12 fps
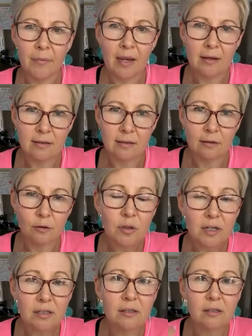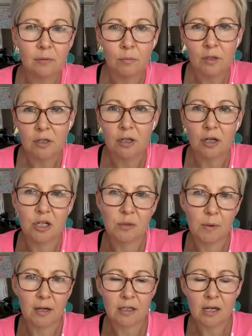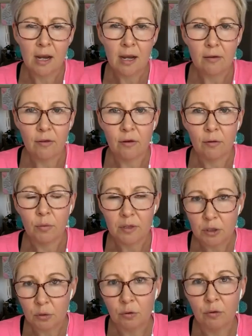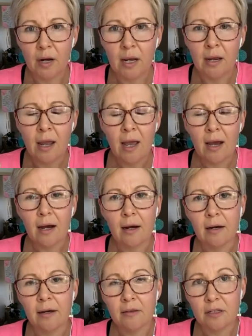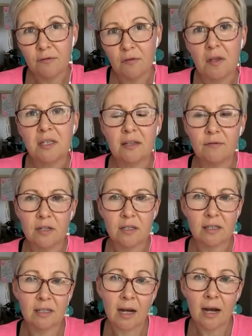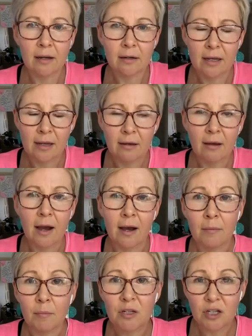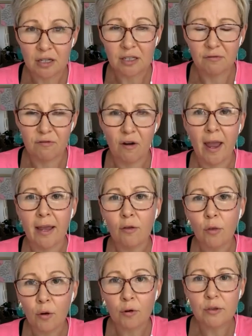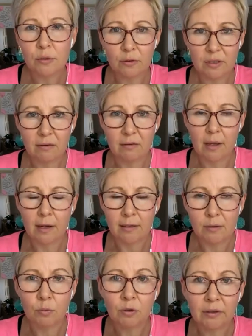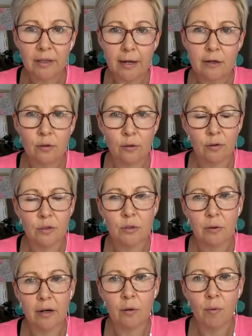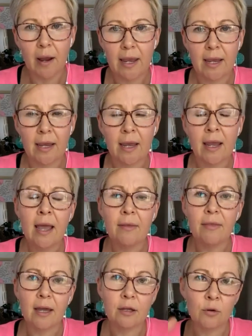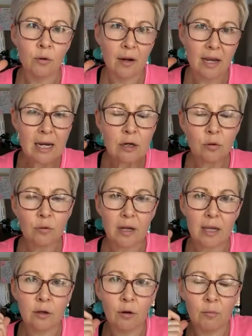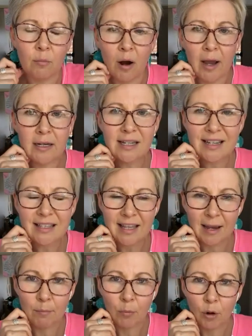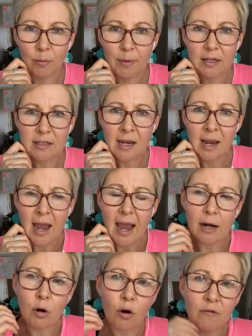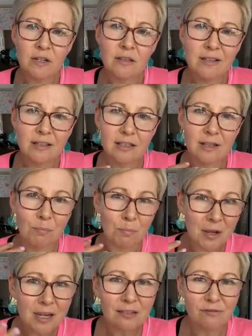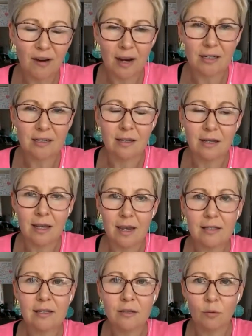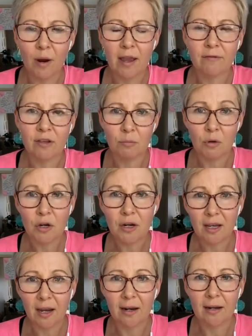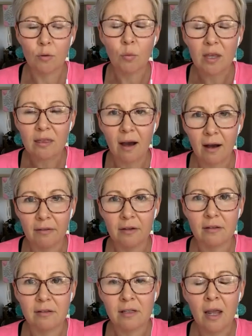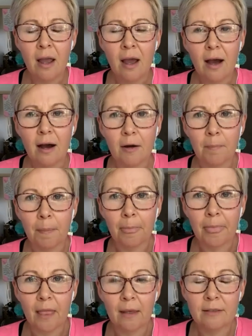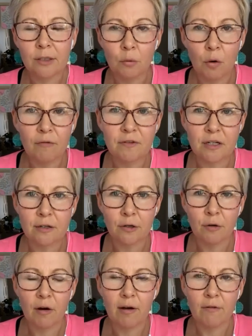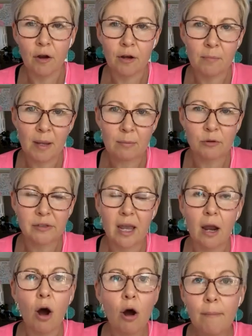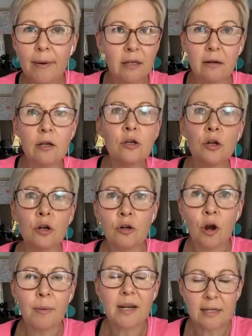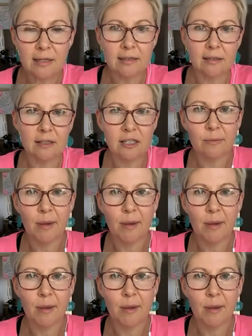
It's the criticism, the judgment, the withdrawing, the defensiveness, the guarding, justifying, those sorts of things will let you know straight away that you're in your ego mind in that moment. And often this is the biggest factor that gets in the way of communicating with others. So often, you know, I've heard people say, oh, but you know, nobody listens to